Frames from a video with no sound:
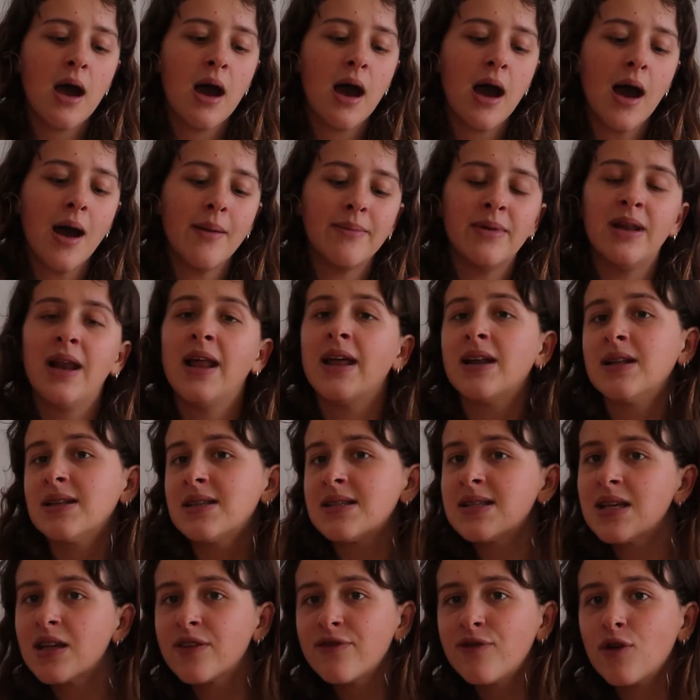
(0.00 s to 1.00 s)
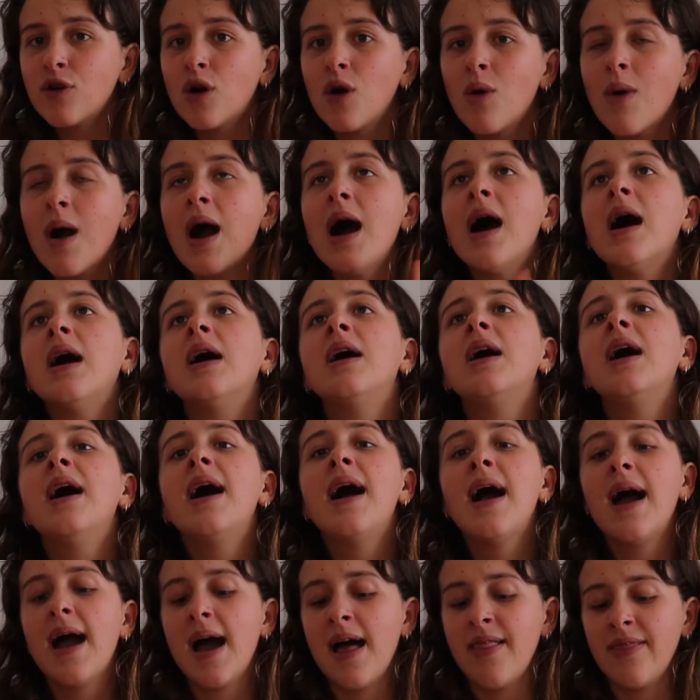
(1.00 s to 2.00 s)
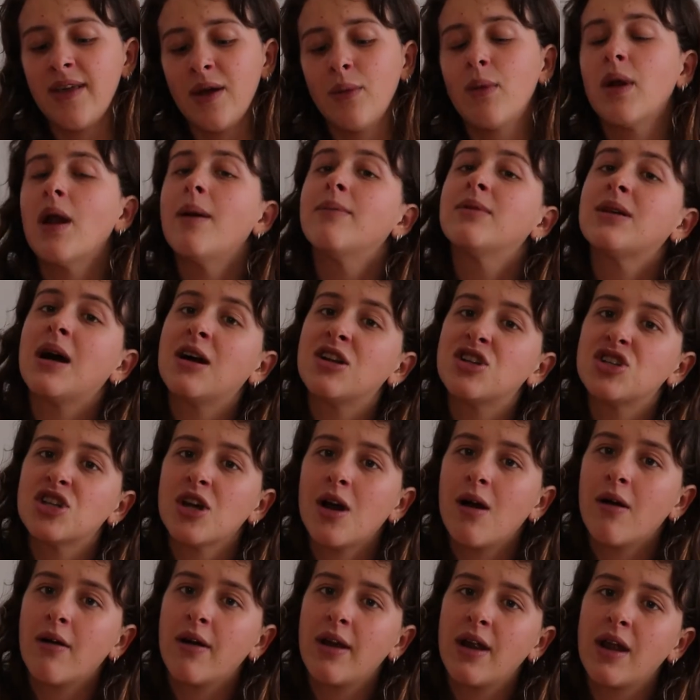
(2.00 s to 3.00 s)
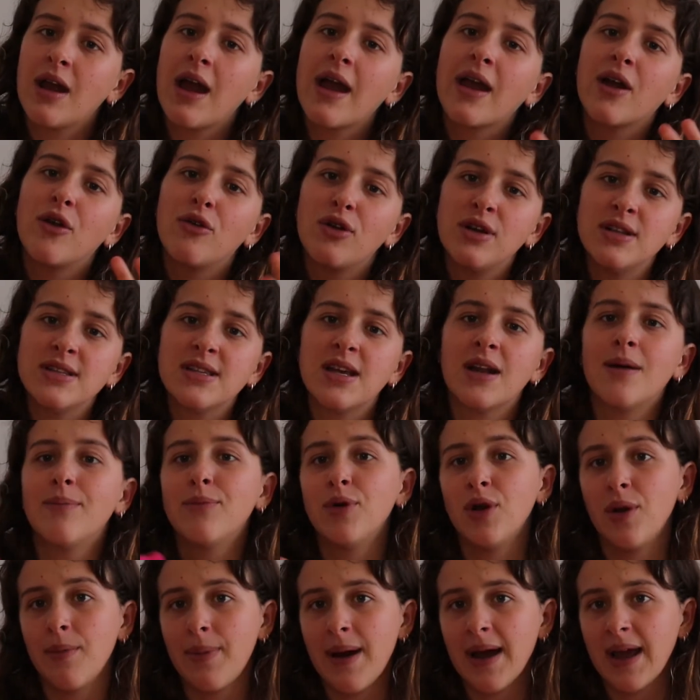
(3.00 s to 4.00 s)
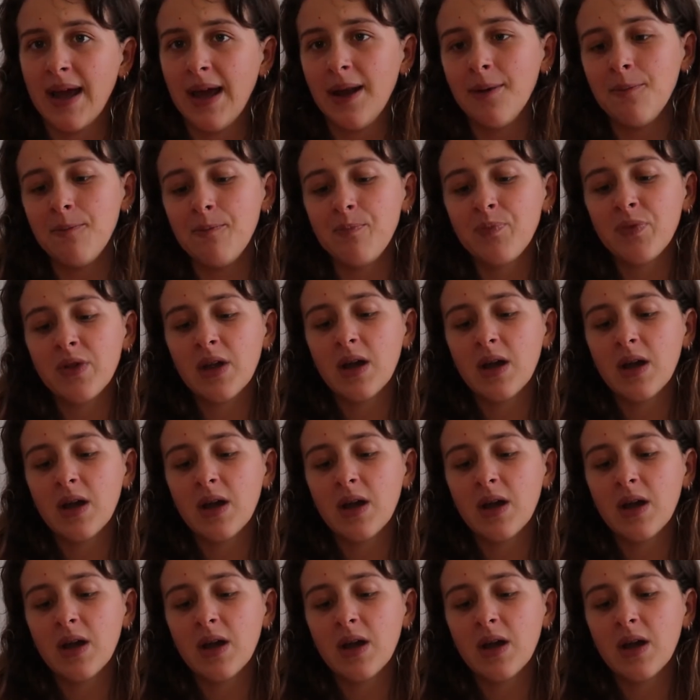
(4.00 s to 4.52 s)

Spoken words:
and let it sit for a while. And then when I'm done showering, I can rinse it and put it back in.